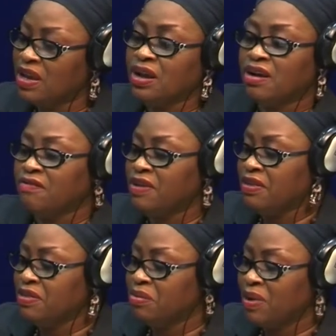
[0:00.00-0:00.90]

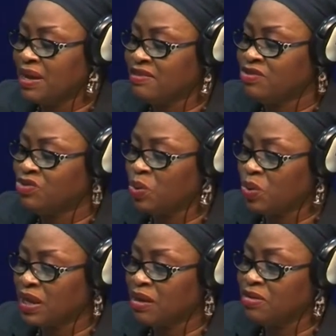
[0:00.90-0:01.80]
Conveying the right
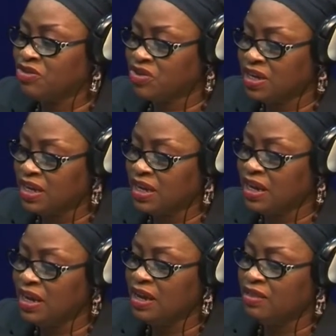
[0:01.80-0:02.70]
tone can be tricky.
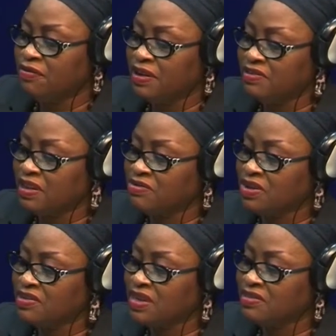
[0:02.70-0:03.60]
The first step to
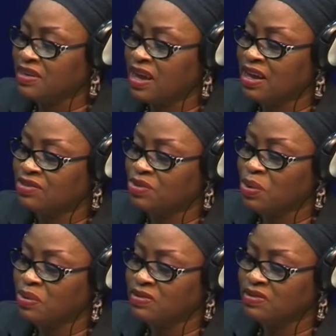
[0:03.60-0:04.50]
assessing our
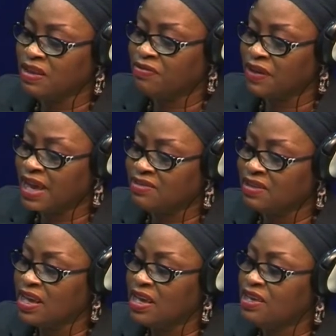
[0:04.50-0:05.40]
tone's effect
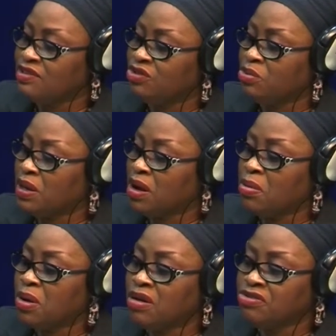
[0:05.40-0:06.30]
is to
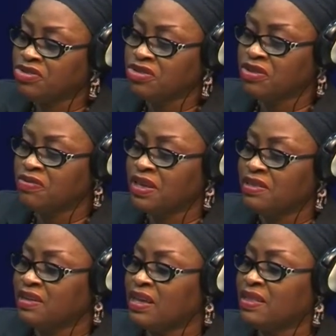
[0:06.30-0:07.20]
become conscious of
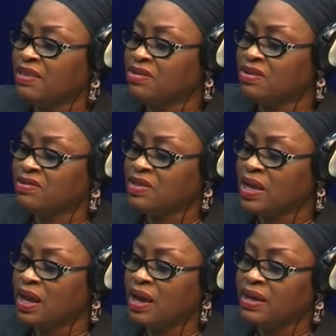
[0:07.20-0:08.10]
it and then to
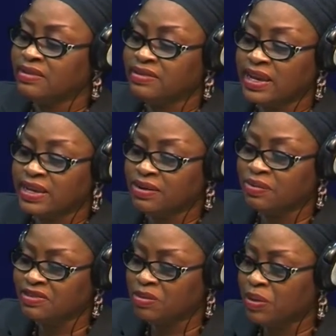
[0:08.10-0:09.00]
consider our intended
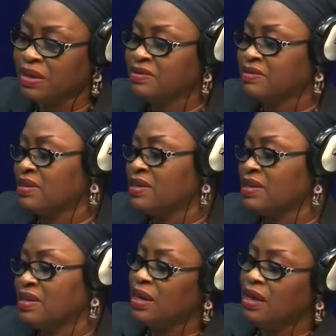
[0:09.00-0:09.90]
recipient.
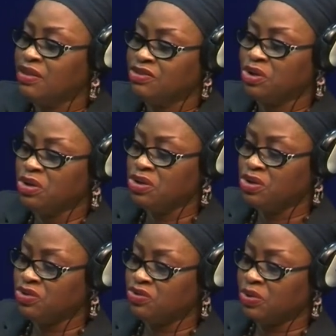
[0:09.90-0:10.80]
Now, the tone
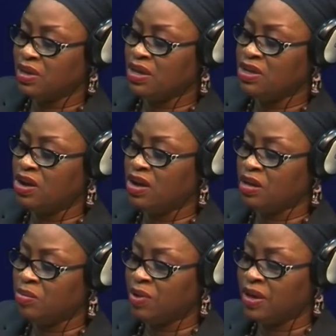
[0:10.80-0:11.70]
used with a young
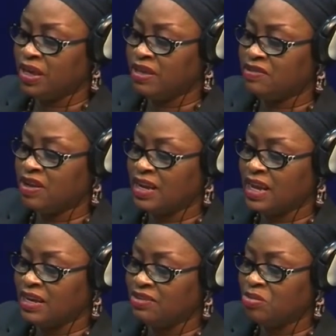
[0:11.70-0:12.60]
employee is not
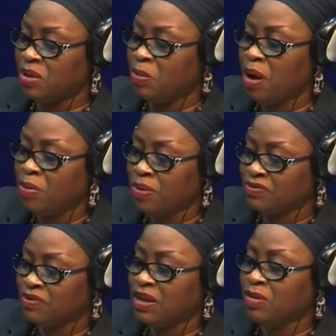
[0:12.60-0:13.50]
likely to be appropriate
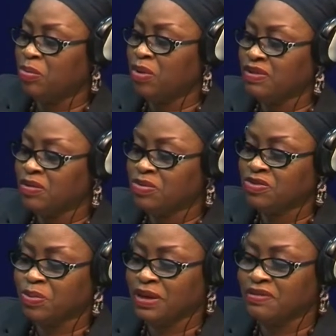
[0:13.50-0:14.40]
for an important
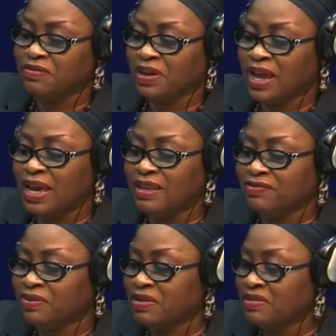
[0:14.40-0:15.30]
prospective client.
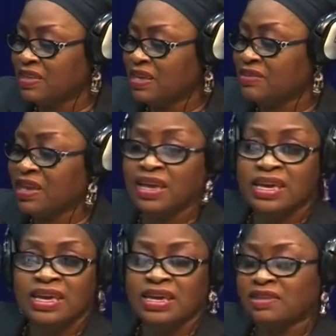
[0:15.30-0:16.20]
For instance,
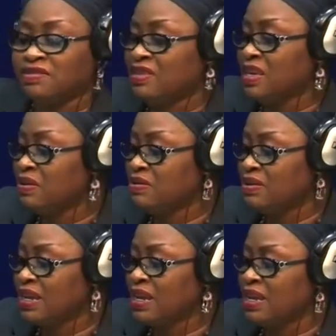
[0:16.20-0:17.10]
in a single
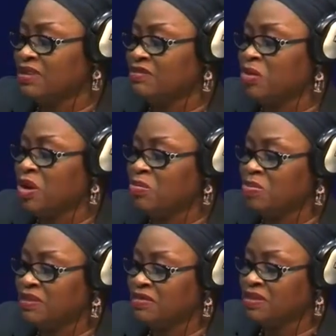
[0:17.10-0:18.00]
day, a small
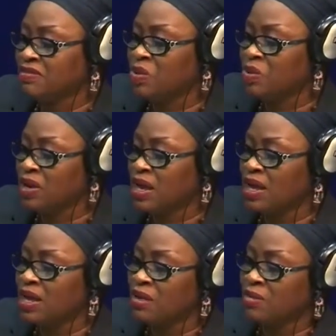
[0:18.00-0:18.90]
business owner
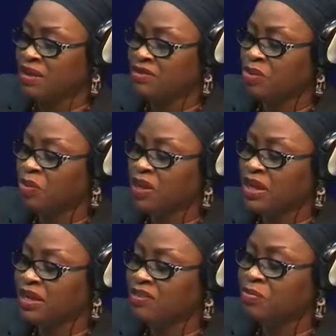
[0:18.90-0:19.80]
might
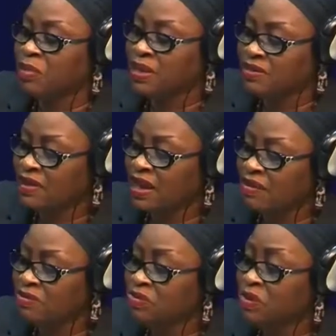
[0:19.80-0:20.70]
communicate many
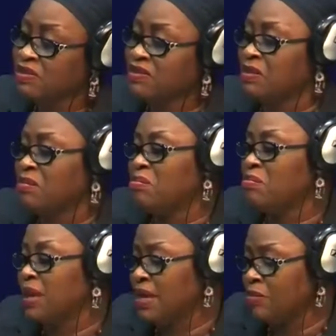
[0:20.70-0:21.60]
times with
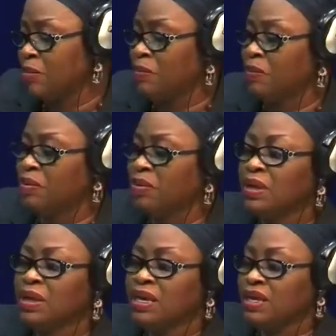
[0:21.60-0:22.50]
many people.
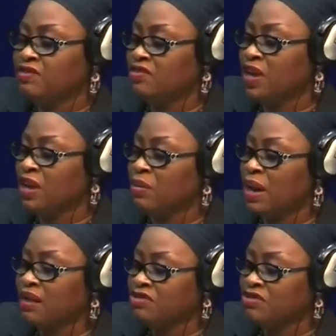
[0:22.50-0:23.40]
Each time,
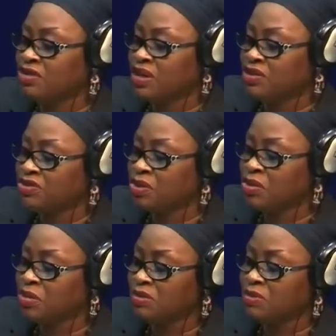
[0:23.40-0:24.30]
attitude and
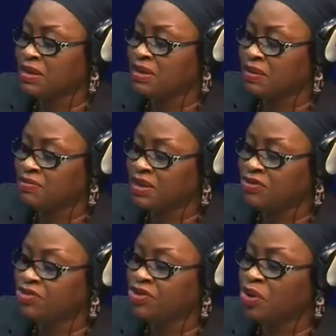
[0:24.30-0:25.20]
tone must be adapted
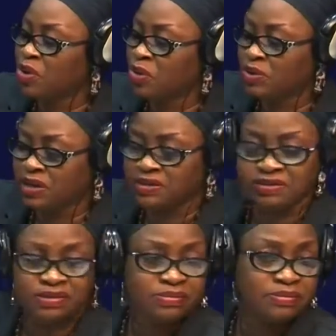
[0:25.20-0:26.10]
to your
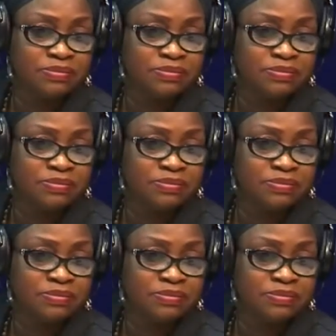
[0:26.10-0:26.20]
audience.